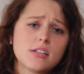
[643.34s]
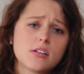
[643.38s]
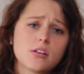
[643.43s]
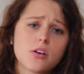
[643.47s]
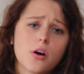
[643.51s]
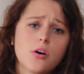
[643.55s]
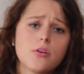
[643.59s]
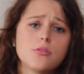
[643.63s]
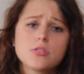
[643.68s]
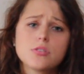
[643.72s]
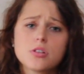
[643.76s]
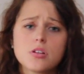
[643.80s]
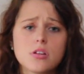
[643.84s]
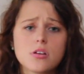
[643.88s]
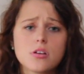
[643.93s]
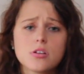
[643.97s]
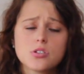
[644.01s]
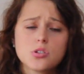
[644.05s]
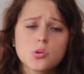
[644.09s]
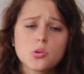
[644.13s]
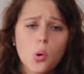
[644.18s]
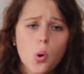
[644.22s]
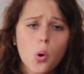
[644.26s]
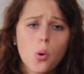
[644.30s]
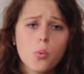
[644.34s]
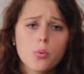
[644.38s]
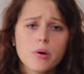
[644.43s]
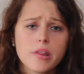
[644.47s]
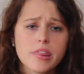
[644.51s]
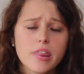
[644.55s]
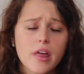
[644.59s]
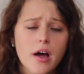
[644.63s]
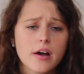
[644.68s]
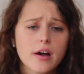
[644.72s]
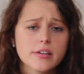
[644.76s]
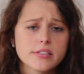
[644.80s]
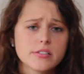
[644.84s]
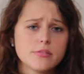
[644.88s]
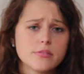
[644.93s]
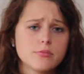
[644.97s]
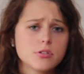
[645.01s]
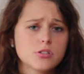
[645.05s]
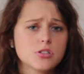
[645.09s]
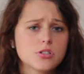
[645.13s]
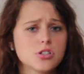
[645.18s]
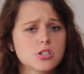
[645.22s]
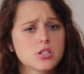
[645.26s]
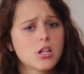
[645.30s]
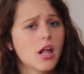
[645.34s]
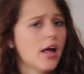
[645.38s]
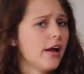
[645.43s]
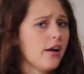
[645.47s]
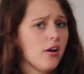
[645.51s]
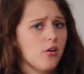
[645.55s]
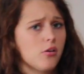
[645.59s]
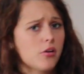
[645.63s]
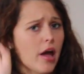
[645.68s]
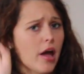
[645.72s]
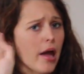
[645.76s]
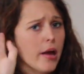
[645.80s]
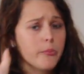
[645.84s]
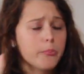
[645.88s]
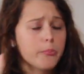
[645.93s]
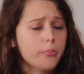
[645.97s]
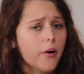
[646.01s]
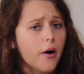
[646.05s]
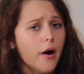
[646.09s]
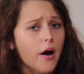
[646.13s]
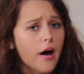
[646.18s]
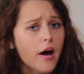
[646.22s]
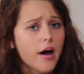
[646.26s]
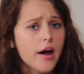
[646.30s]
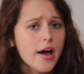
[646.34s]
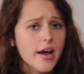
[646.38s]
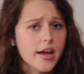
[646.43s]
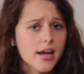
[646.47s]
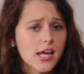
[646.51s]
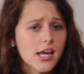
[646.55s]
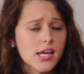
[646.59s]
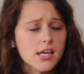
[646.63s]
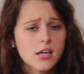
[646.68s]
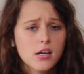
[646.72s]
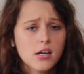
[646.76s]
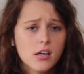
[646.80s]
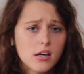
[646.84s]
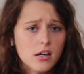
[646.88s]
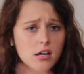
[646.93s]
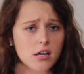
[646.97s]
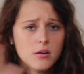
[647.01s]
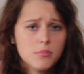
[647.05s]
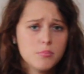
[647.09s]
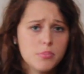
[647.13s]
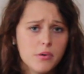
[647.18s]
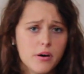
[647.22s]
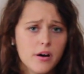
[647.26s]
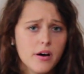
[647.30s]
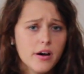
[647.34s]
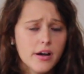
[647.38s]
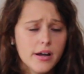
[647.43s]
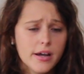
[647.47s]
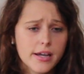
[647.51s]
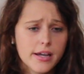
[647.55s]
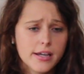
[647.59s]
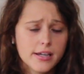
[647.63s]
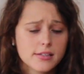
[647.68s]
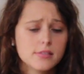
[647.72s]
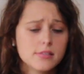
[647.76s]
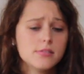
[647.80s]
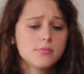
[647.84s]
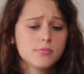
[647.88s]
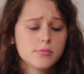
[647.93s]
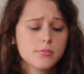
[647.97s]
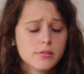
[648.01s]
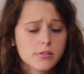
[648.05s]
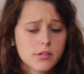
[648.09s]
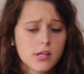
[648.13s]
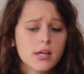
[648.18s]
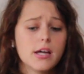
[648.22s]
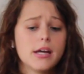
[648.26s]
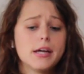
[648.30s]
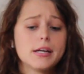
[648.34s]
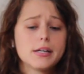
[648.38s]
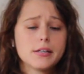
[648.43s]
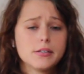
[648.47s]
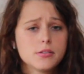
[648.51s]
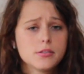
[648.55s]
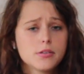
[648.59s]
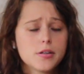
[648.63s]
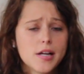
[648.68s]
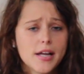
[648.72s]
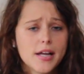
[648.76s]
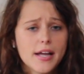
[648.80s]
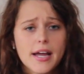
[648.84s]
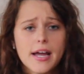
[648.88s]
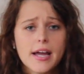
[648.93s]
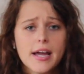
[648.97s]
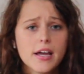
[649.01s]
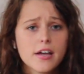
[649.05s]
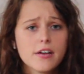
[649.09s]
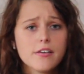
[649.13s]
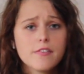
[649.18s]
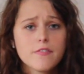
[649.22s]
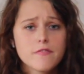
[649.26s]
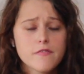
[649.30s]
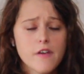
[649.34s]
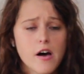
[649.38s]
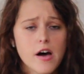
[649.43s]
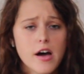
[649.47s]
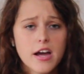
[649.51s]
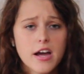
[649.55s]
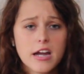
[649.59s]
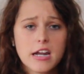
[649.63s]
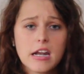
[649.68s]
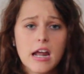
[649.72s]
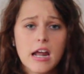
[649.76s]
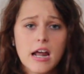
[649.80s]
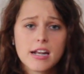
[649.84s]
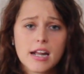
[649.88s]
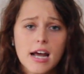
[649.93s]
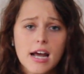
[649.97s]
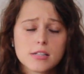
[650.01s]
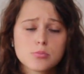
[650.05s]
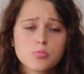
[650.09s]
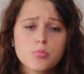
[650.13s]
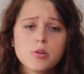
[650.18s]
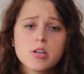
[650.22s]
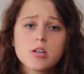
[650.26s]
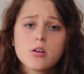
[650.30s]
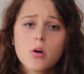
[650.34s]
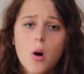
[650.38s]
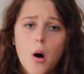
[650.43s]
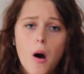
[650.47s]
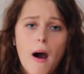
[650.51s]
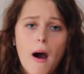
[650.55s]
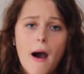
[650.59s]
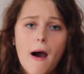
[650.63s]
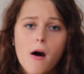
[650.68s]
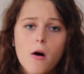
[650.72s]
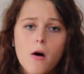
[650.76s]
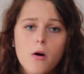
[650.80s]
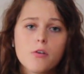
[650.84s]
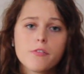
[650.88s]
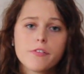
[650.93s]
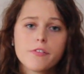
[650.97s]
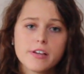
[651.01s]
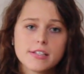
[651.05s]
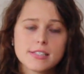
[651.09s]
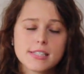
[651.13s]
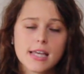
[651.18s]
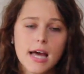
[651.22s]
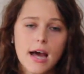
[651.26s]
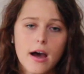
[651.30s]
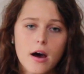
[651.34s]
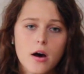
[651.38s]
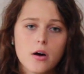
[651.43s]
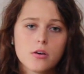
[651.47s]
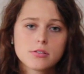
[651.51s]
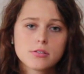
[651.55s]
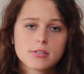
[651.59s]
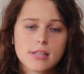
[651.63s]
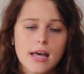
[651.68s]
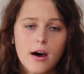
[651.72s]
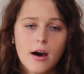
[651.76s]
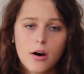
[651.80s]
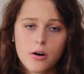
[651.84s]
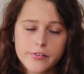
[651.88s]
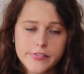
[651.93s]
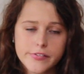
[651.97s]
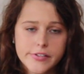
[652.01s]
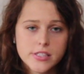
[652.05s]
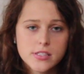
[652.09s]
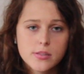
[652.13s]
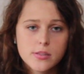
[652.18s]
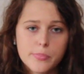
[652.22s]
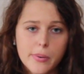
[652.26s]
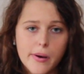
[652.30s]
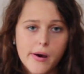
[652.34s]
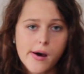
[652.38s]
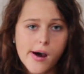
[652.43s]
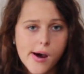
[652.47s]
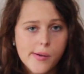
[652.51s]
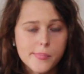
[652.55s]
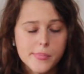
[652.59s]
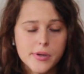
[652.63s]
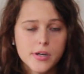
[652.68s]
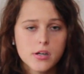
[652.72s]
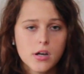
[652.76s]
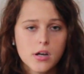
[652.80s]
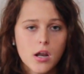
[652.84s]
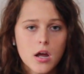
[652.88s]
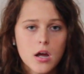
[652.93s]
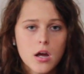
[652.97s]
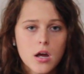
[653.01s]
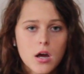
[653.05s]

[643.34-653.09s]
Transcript: go to the door with us. He was just like, okay, bye, and we were like, okay, fine. And as we got out of his house, out of his apartment,